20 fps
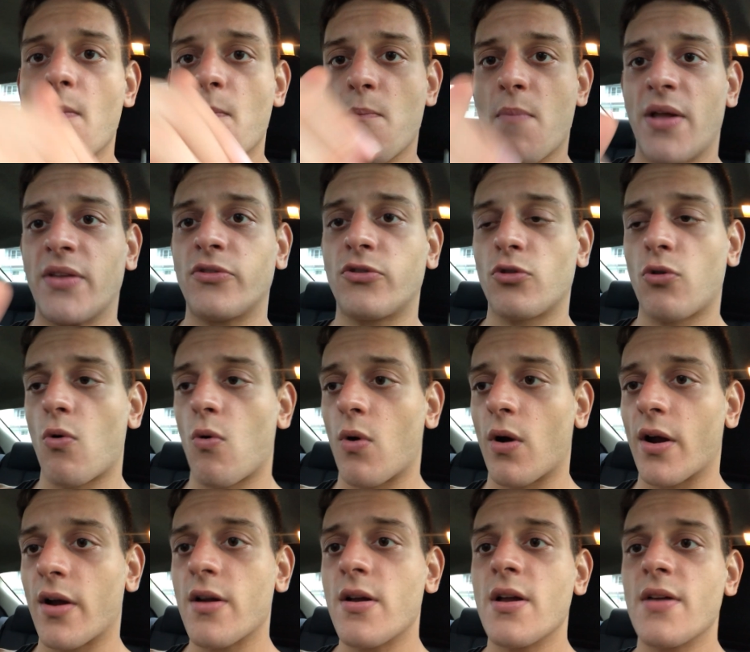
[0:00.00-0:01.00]

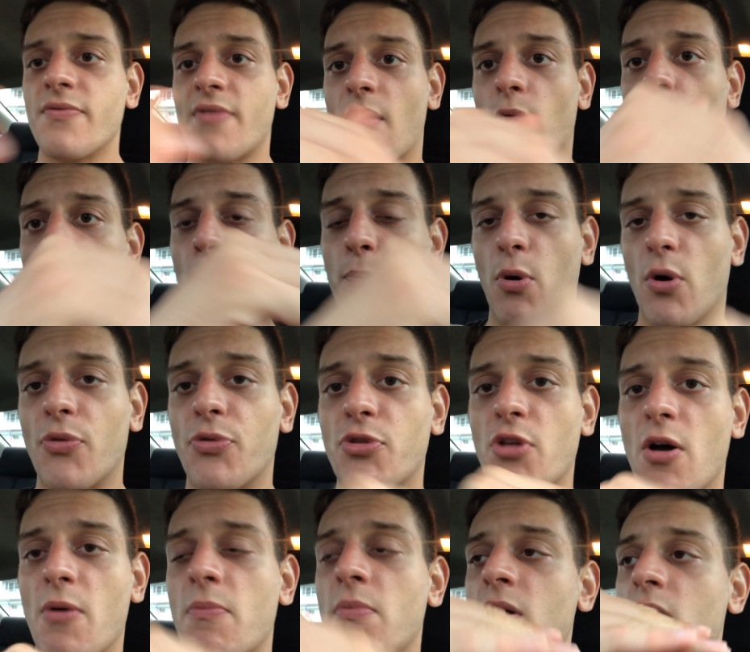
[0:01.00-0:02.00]
mentor that will put
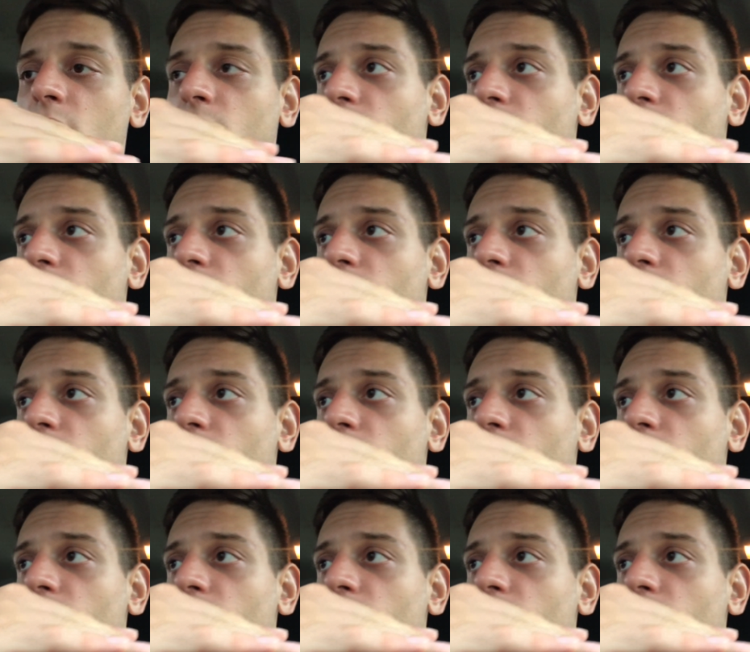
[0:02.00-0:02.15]
them